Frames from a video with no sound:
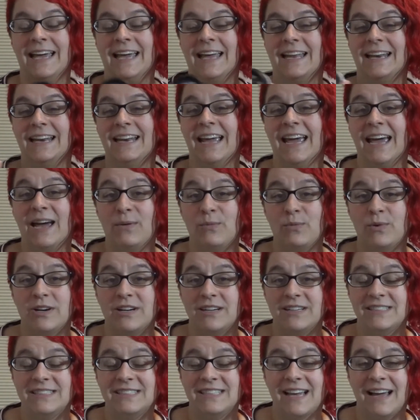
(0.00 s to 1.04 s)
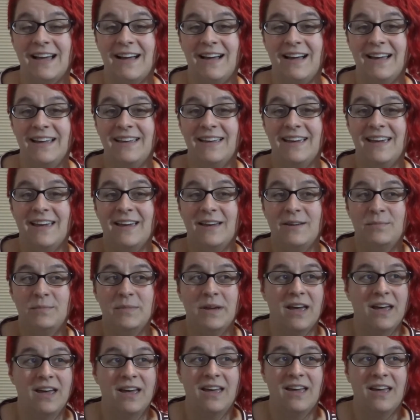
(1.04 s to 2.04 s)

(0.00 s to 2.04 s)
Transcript: And at worst, I am